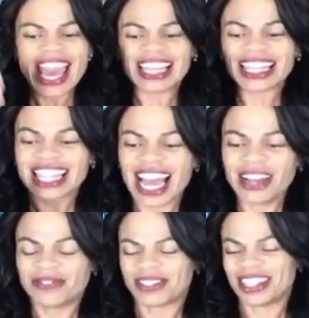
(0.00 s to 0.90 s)
And
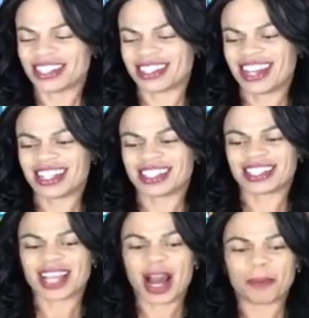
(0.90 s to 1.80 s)
life does not
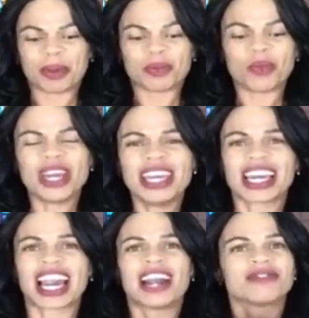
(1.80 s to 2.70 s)
stop, and
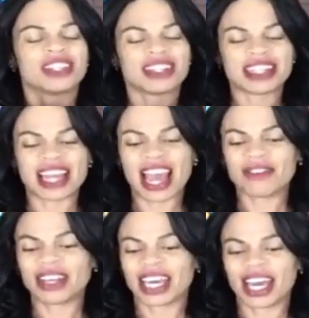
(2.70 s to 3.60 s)
we have to
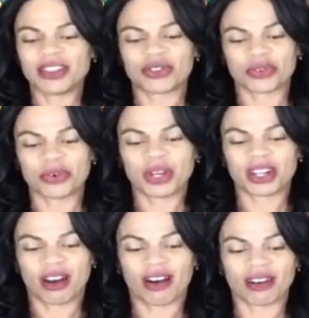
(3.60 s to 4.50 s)
navigate through
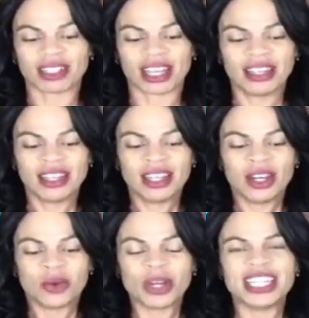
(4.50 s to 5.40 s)
it all.
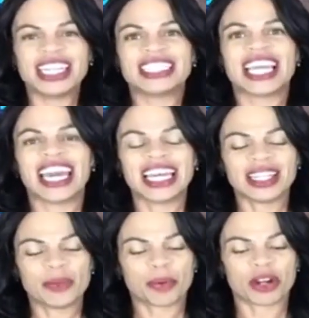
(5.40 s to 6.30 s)
We need
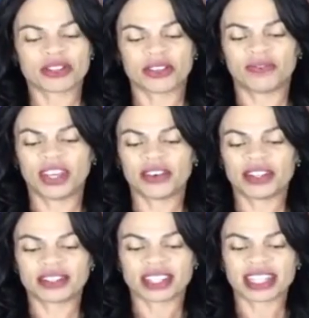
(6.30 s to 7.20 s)
daily
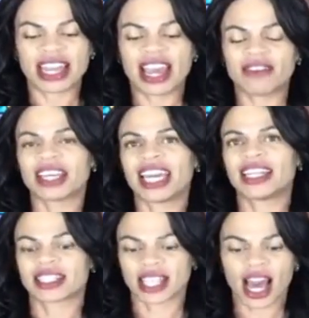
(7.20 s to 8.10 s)
perseverance to
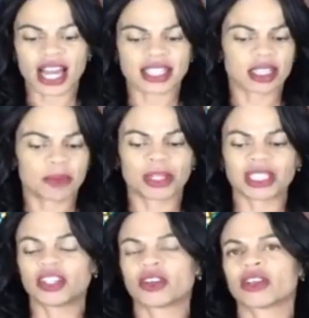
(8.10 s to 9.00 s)
navigate a toxic
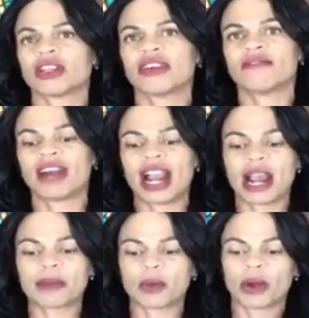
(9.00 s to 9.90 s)
political
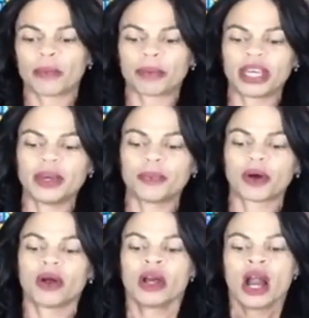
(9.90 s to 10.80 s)
environment where
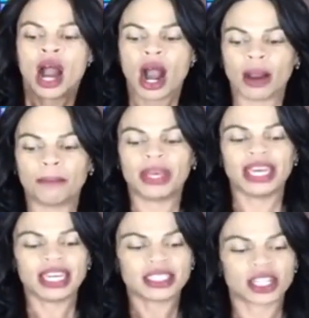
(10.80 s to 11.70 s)
people are
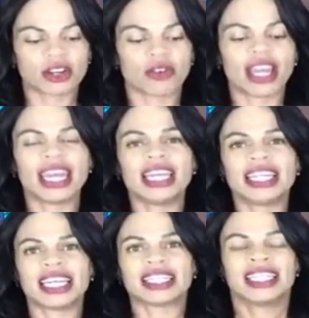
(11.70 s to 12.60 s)
being
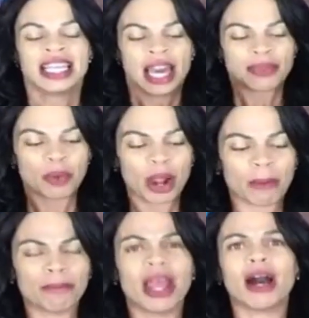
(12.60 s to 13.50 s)
degraded, where
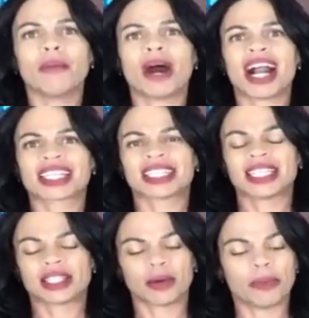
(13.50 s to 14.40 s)

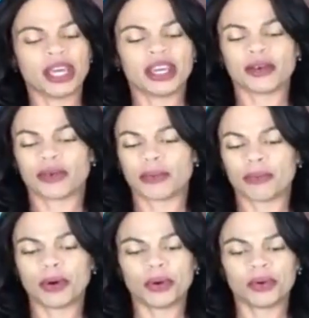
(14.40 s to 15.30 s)
mailboxes are being
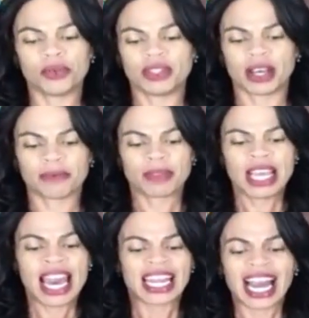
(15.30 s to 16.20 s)
removed. And
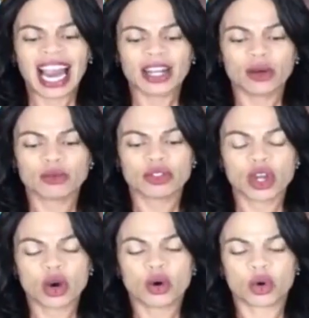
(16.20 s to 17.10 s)
I don't
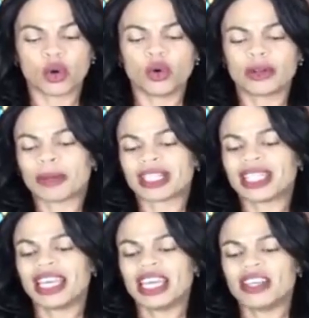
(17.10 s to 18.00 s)
know who to
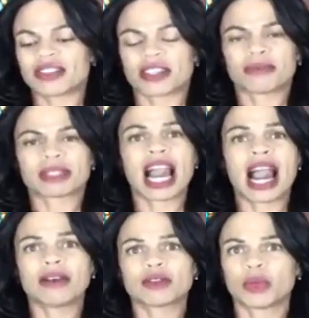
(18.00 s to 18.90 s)
believe
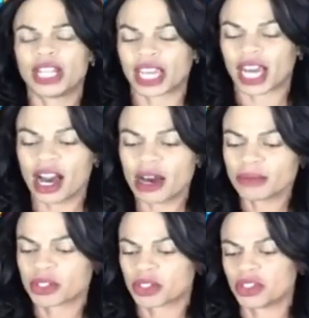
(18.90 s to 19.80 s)
sometimes when it
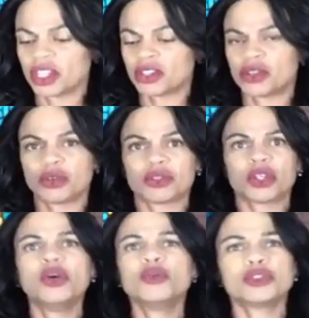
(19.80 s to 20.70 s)
comes to the news.
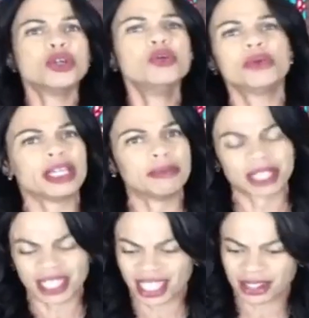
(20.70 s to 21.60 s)
Who do we
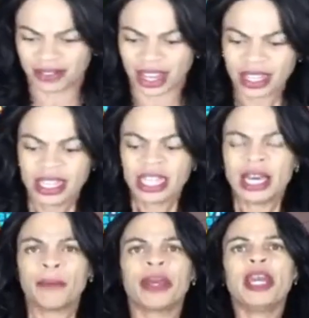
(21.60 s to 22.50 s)
believe?
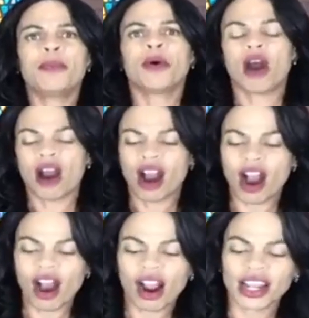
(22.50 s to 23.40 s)
People are
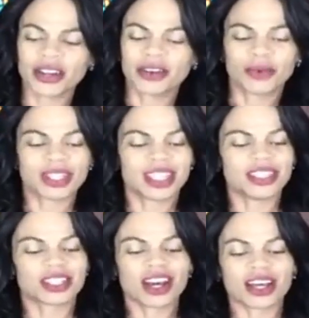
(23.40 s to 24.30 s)
arguing with
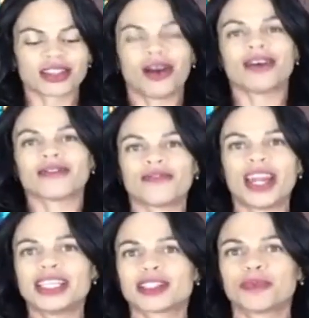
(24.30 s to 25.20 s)
each other on
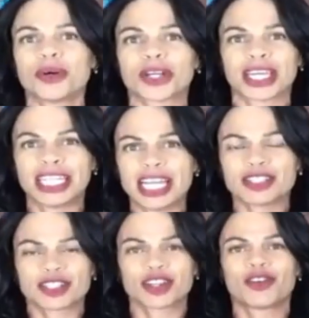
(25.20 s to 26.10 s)
Facebook and
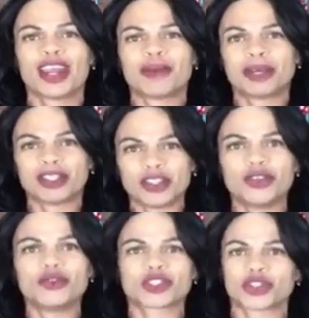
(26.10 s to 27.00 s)
Instagram and
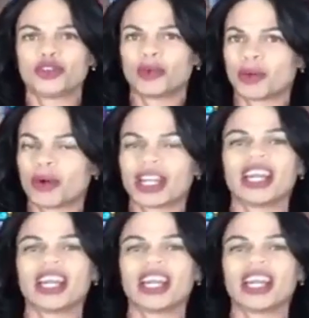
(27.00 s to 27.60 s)
YouTube and